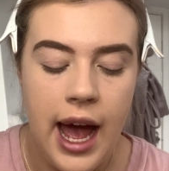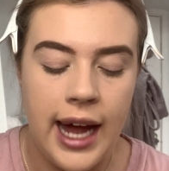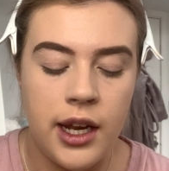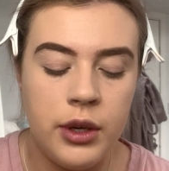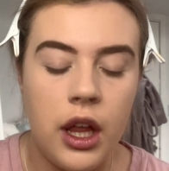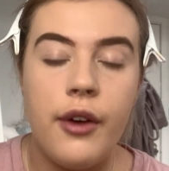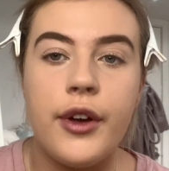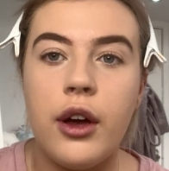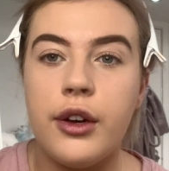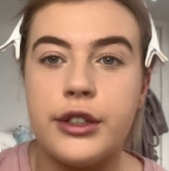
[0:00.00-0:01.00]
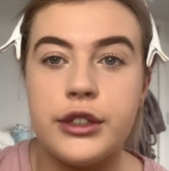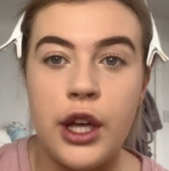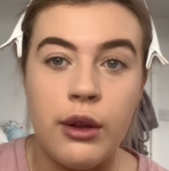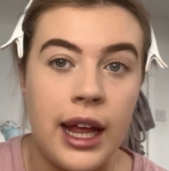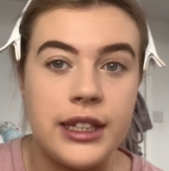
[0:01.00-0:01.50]
I know a lot of girls
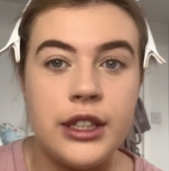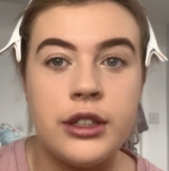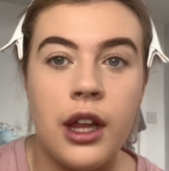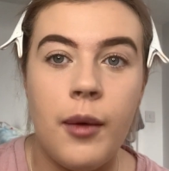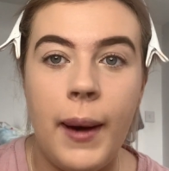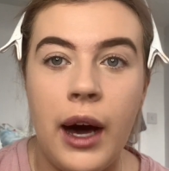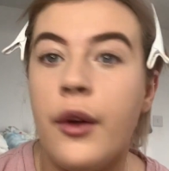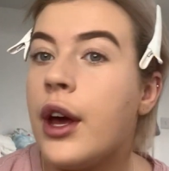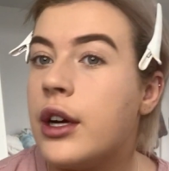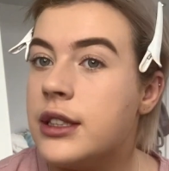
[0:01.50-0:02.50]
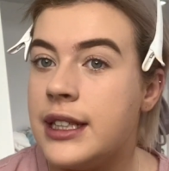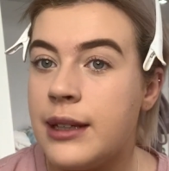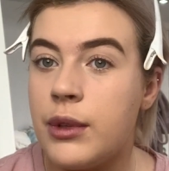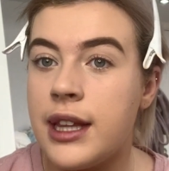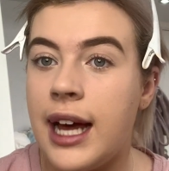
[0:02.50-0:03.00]
don't like to use a lot of powder because
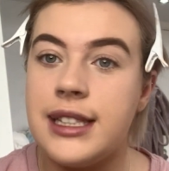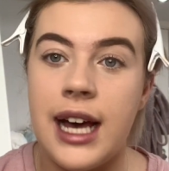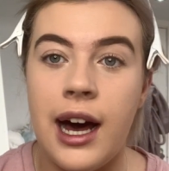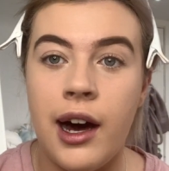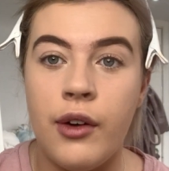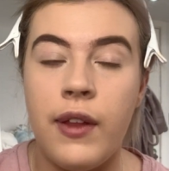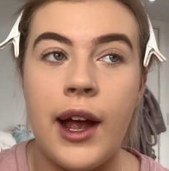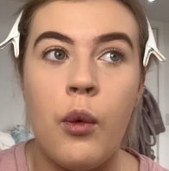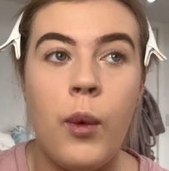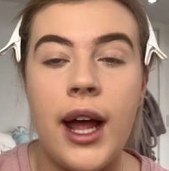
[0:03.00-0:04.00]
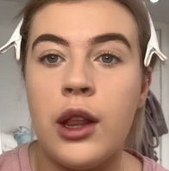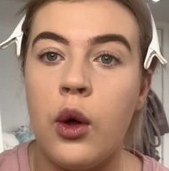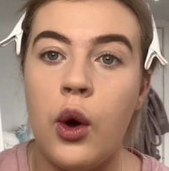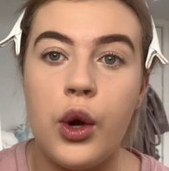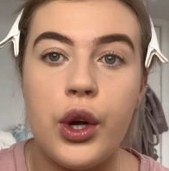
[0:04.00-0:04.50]
they like to have like a wet
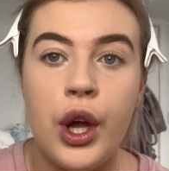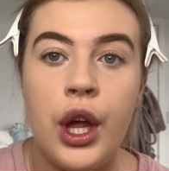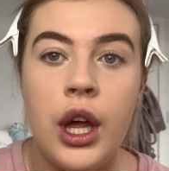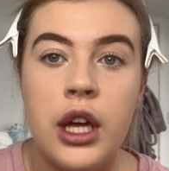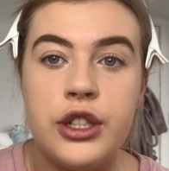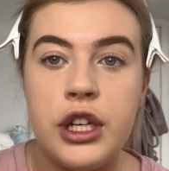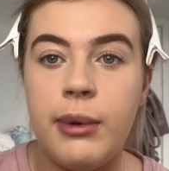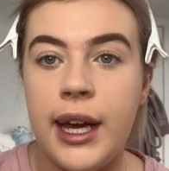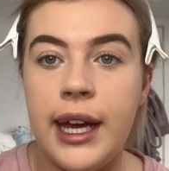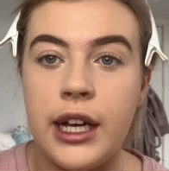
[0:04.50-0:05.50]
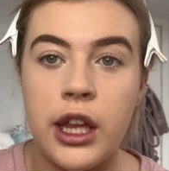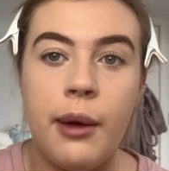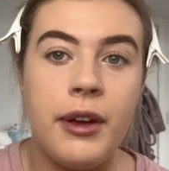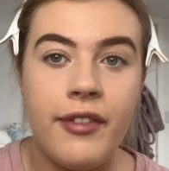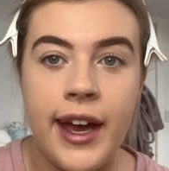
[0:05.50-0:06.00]
look, dewy,
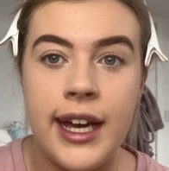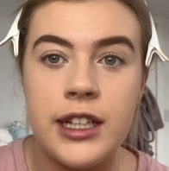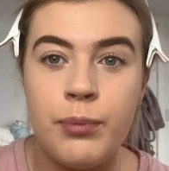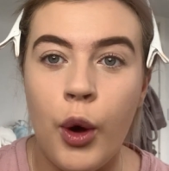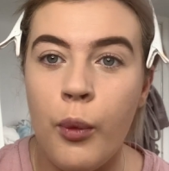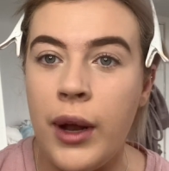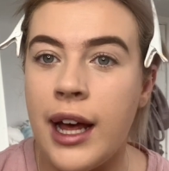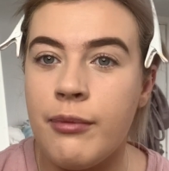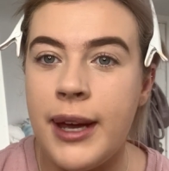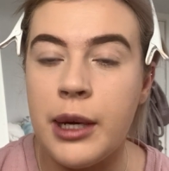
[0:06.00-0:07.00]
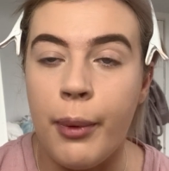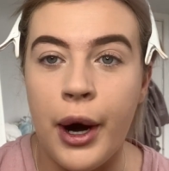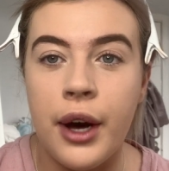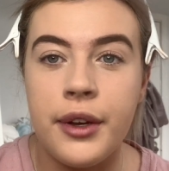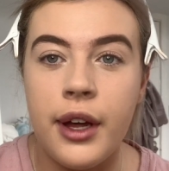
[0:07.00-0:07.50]
glowy face. But when I have makeup
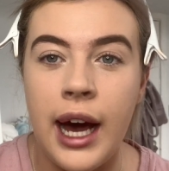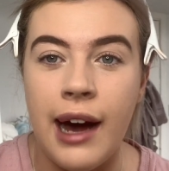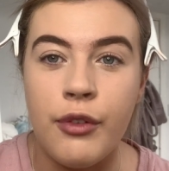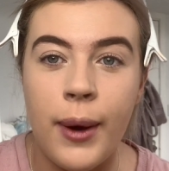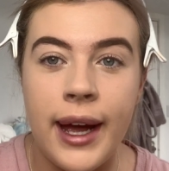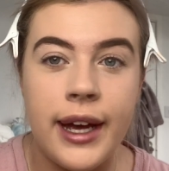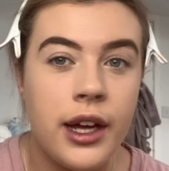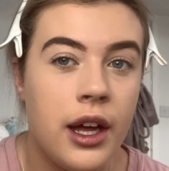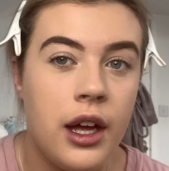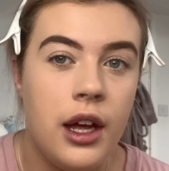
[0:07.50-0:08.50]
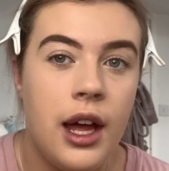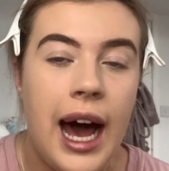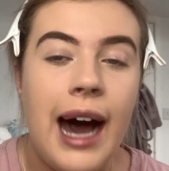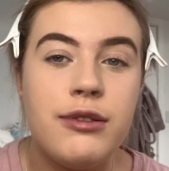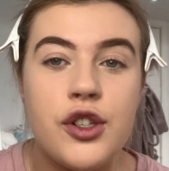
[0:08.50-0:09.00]
on, I
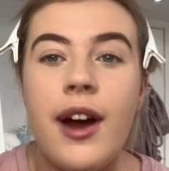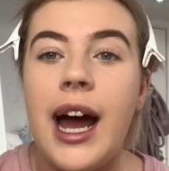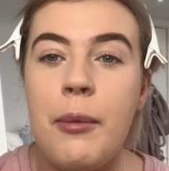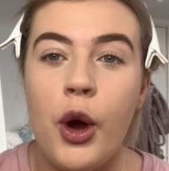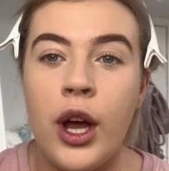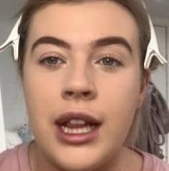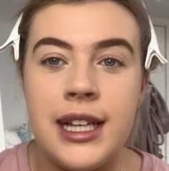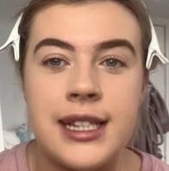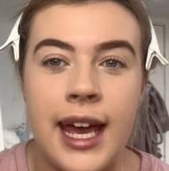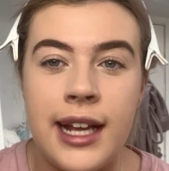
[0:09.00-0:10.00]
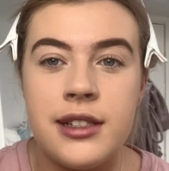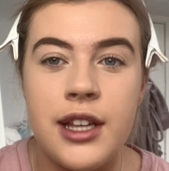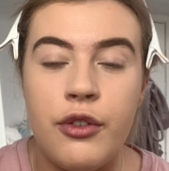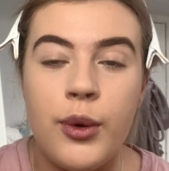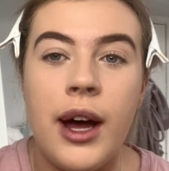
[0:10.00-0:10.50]
have dry but oily skin,
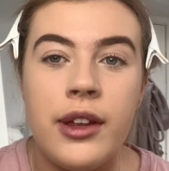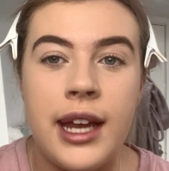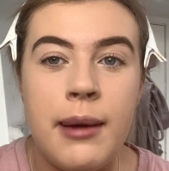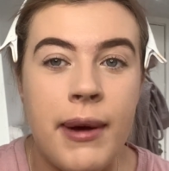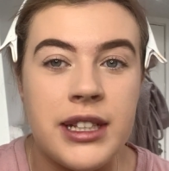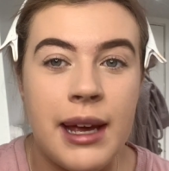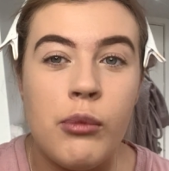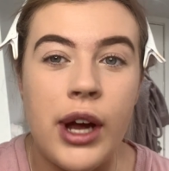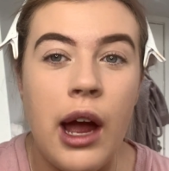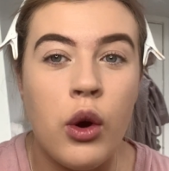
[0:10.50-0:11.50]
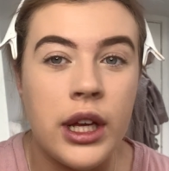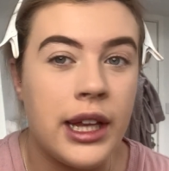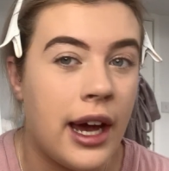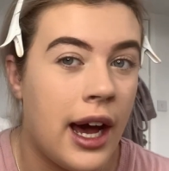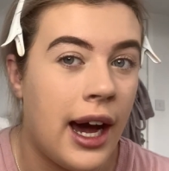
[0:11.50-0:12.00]
so throughout the day my skin will get
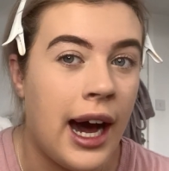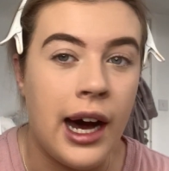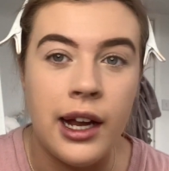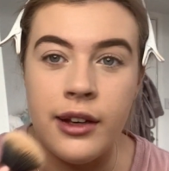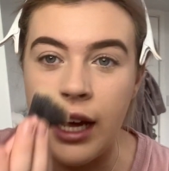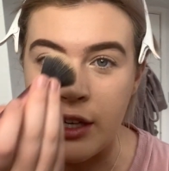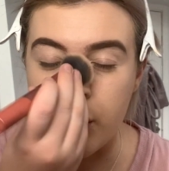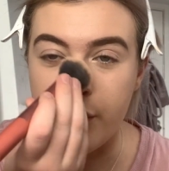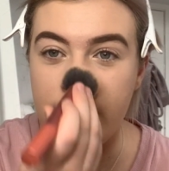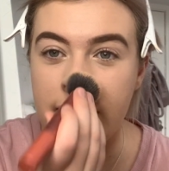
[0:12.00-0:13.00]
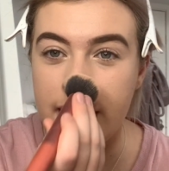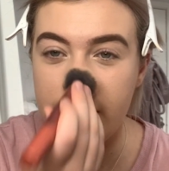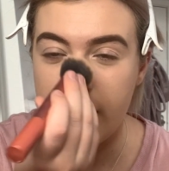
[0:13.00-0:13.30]
oilier, and I just think